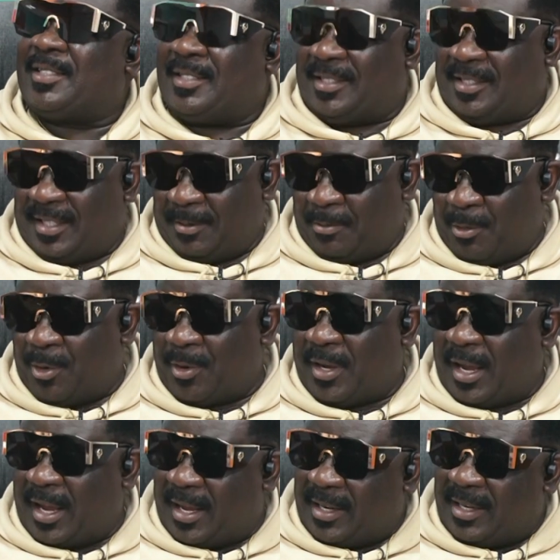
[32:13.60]
team on
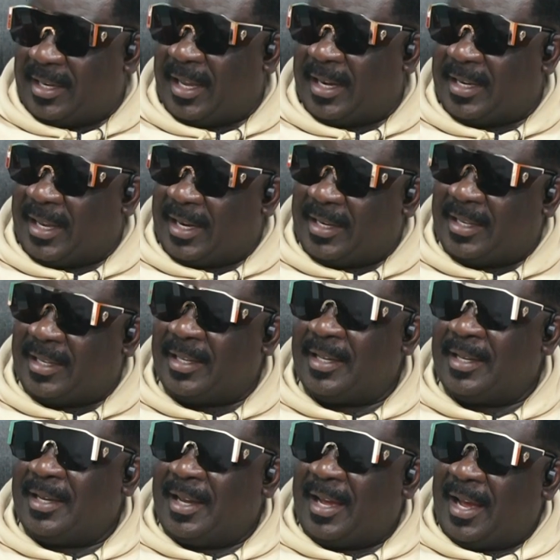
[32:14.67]
can near the
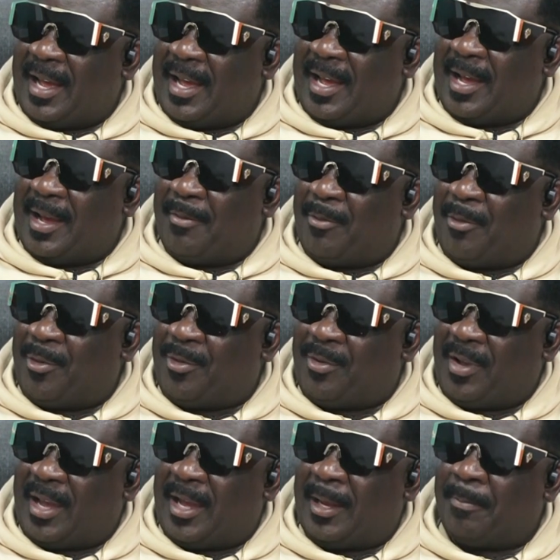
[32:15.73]
other.
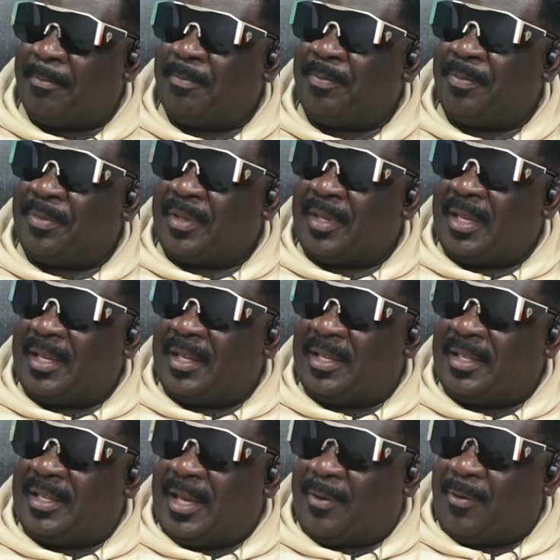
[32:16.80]
Usher,
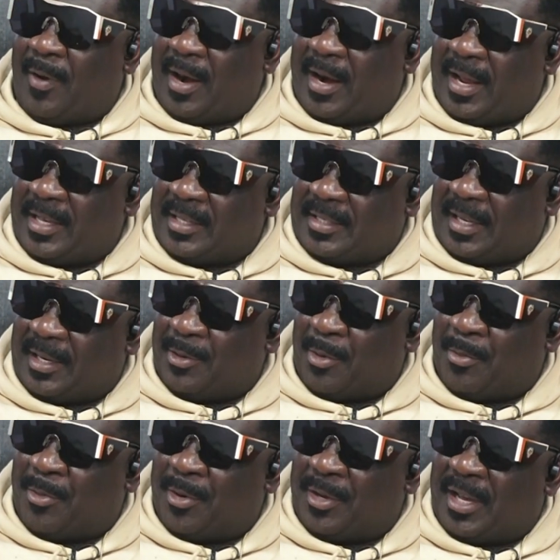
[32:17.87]
ye inquire, ye send your
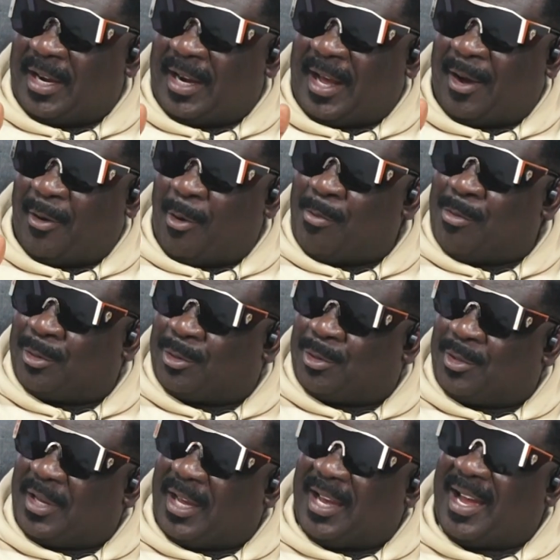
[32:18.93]
more yena, or more
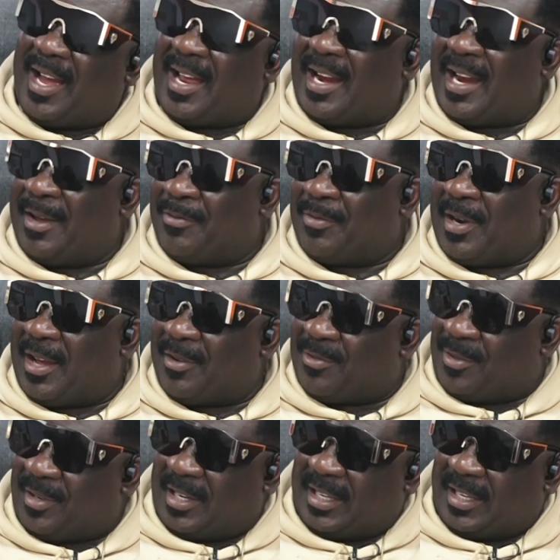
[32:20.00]
to your life
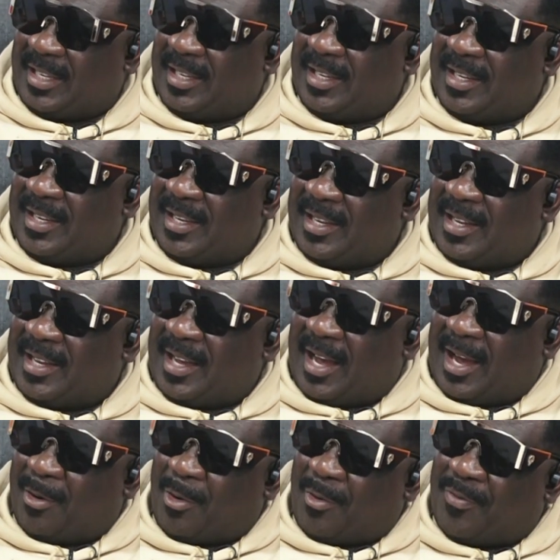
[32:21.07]
naturally.
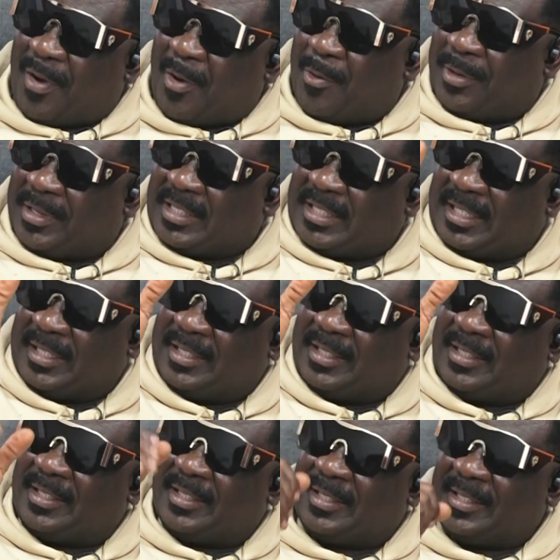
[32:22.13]
A Western
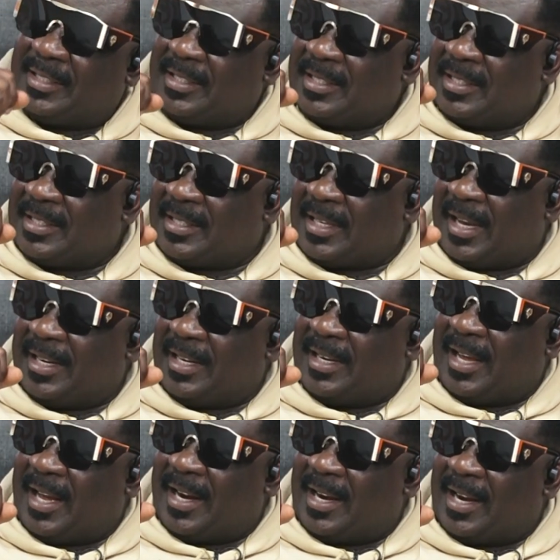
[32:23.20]
side, and
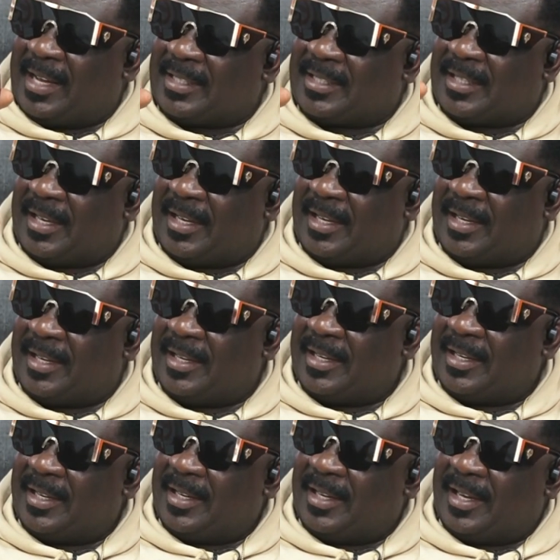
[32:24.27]
now say,
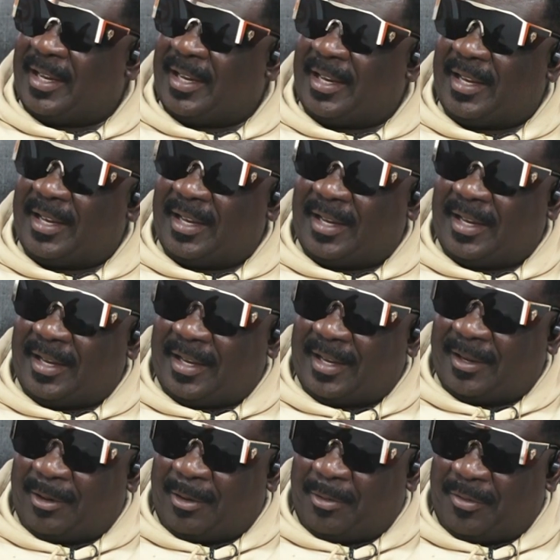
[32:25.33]

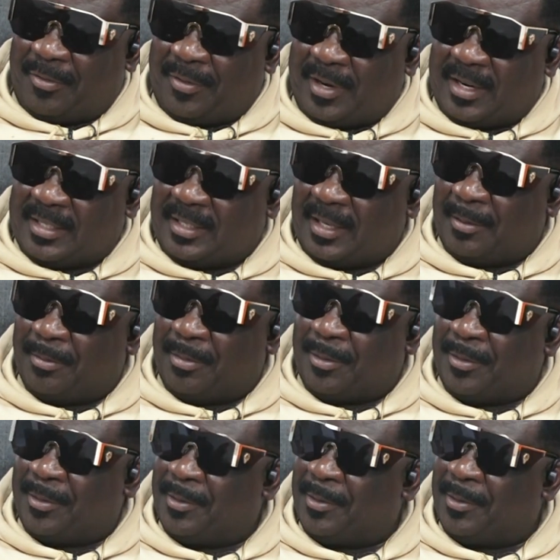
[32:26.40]
or more friend example,